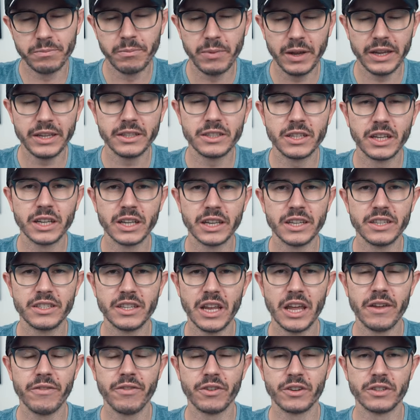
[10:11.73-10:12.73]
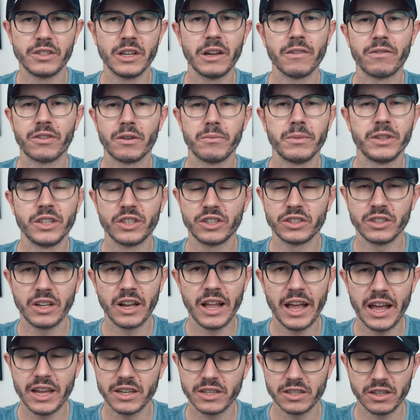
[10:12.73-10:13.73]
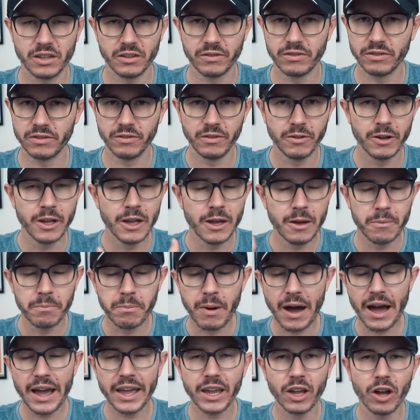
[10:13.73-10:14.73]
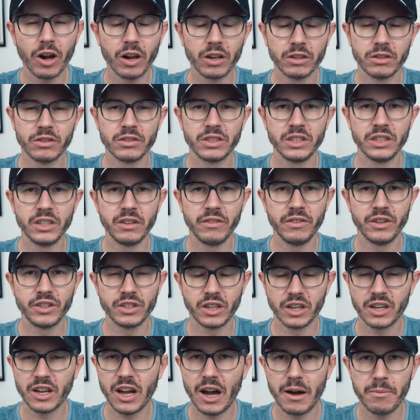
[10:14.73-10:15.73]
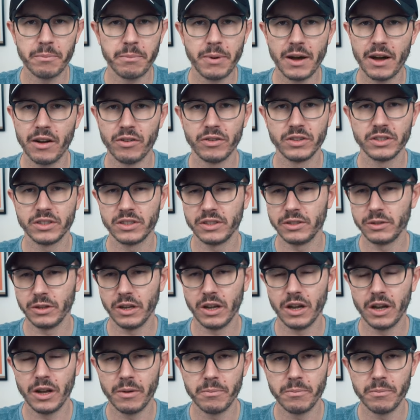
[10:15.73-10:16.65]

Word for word: basically save yourself from additional hassle of buying all those individual compounds,